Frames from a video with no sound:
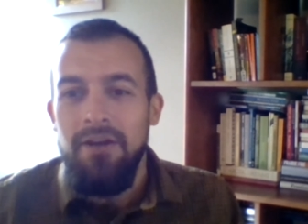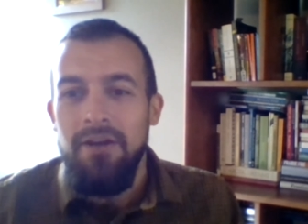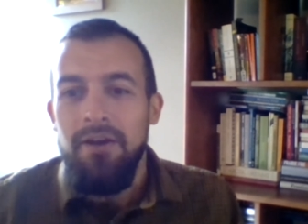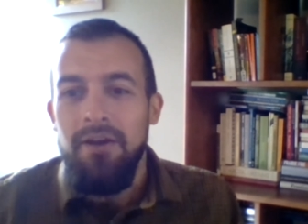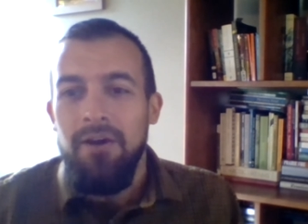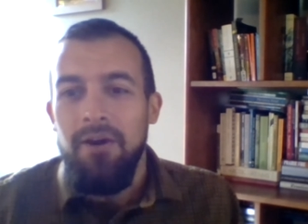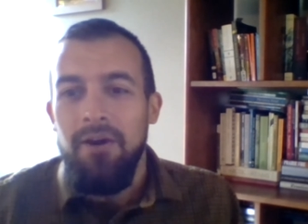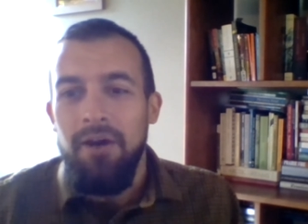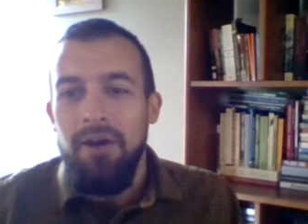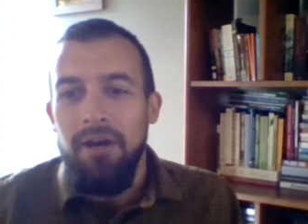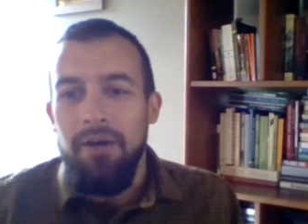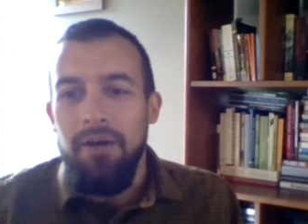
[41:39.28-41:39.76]

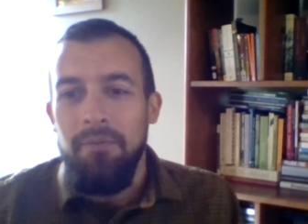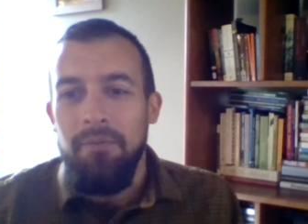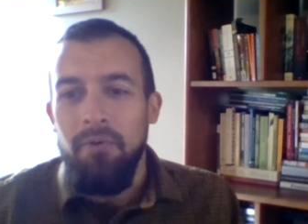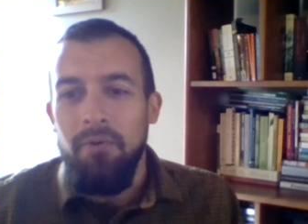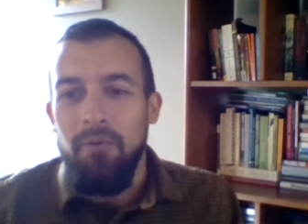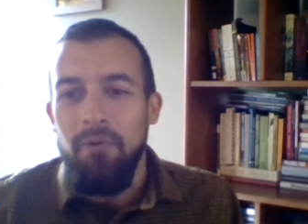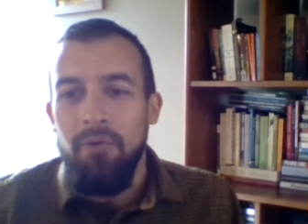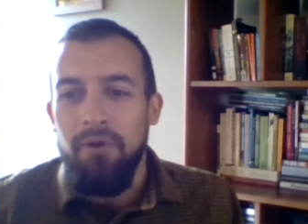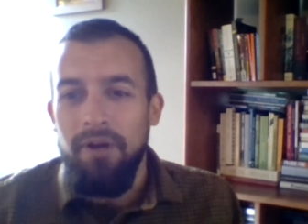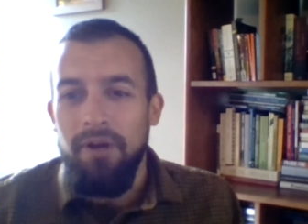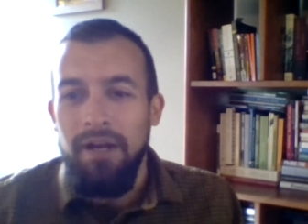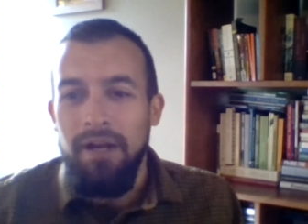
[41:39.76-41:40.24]

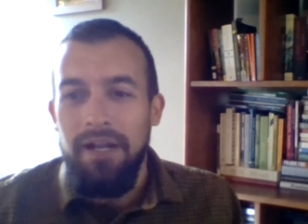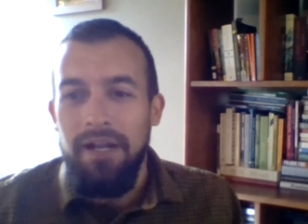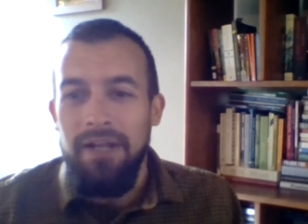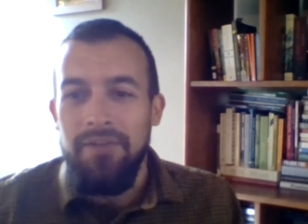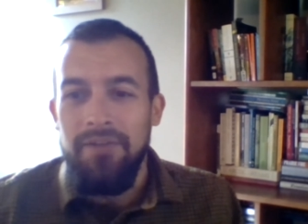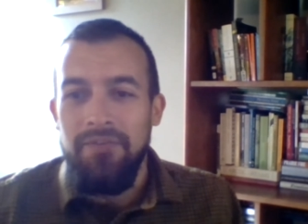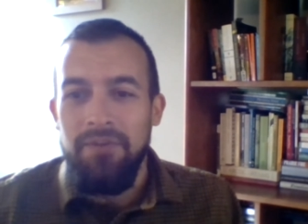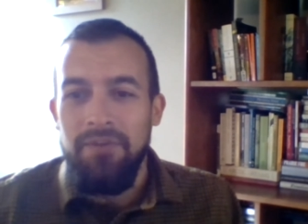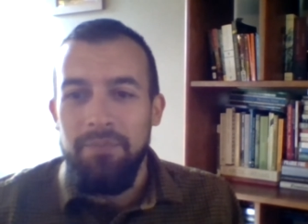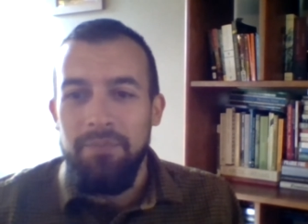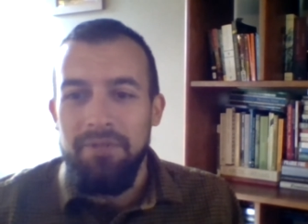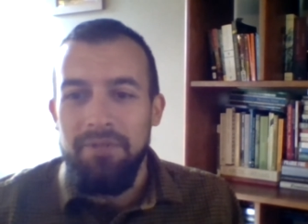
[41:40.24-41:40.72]
or
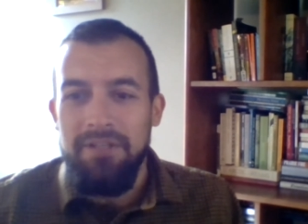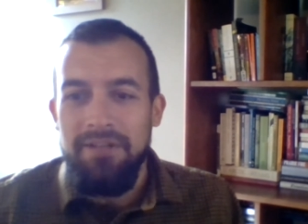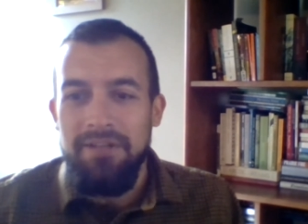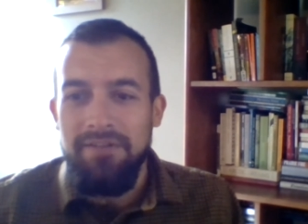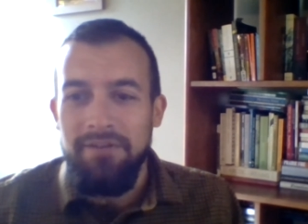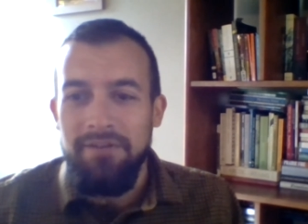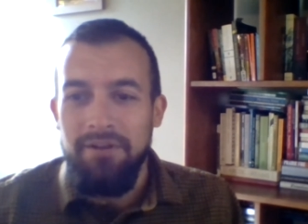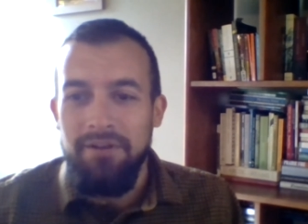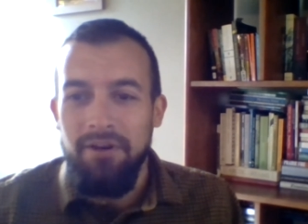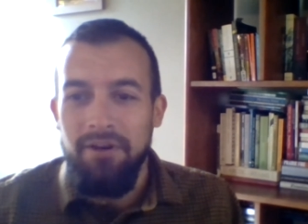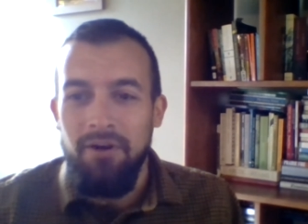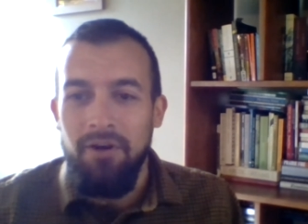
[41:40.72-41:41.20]
has the
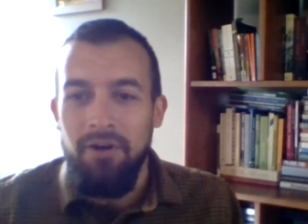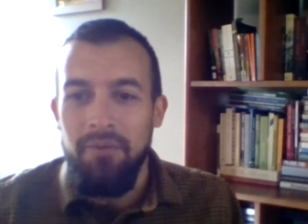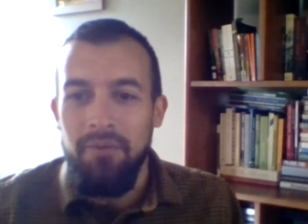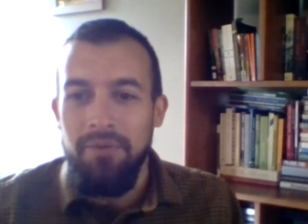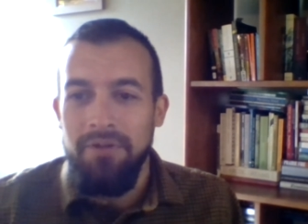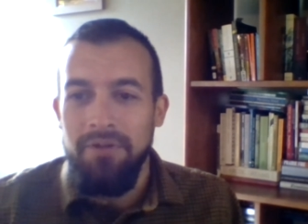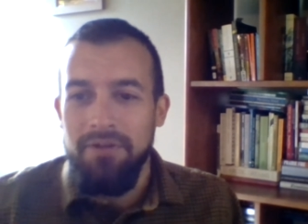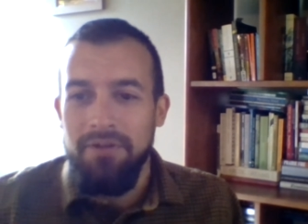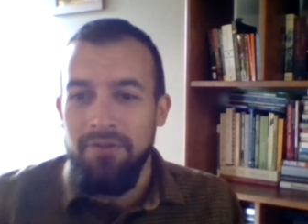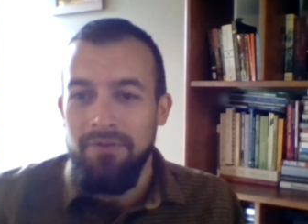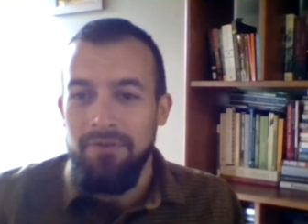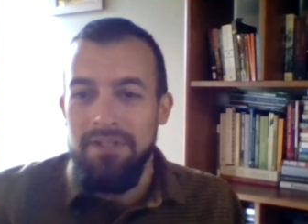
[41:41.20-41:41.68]
potential to harm
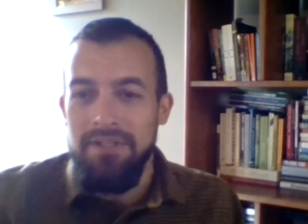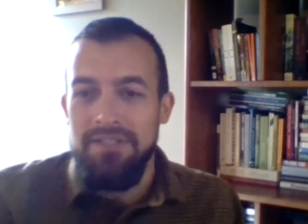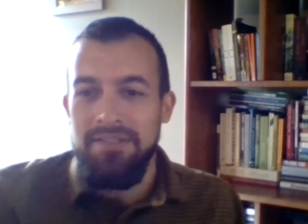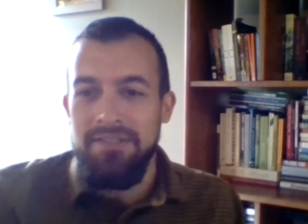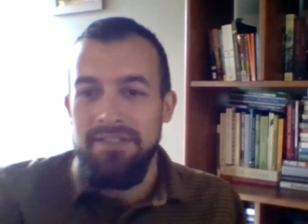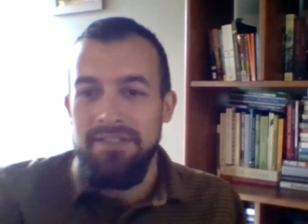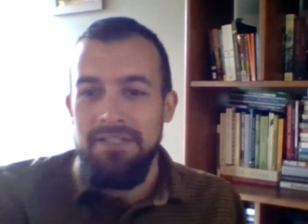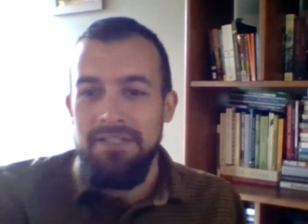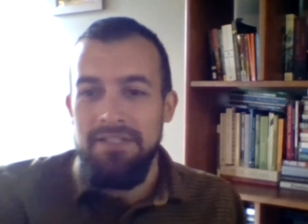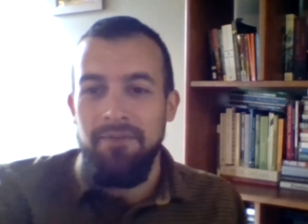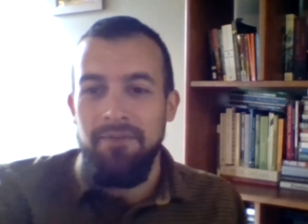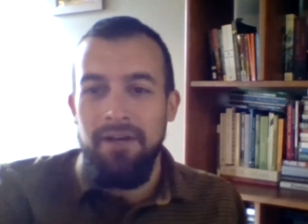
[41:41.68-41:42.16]
or decrease
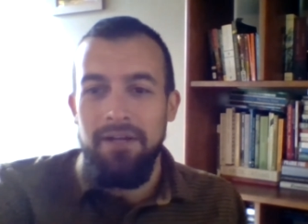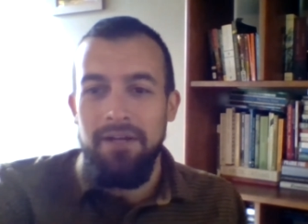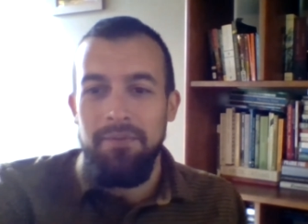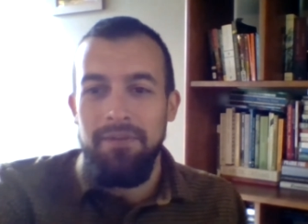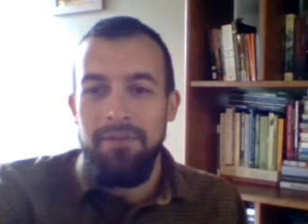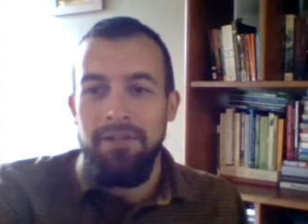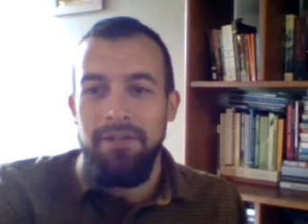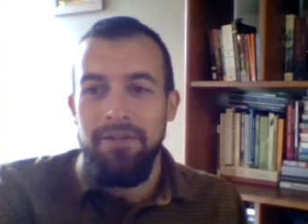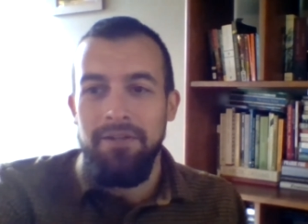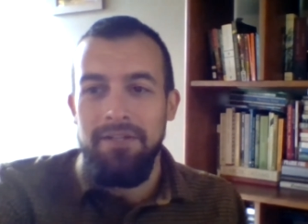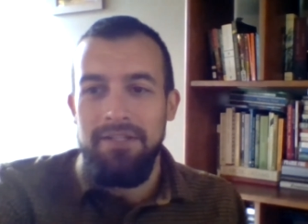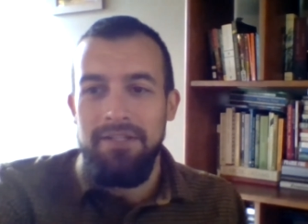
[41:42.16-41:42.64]
seed
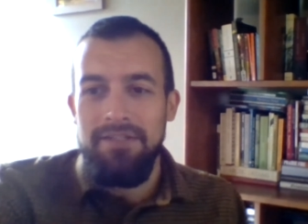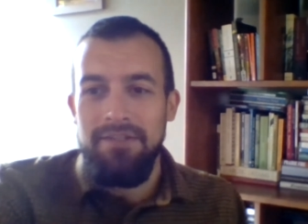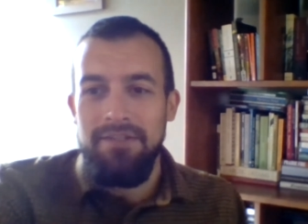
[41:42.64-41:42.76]
viability.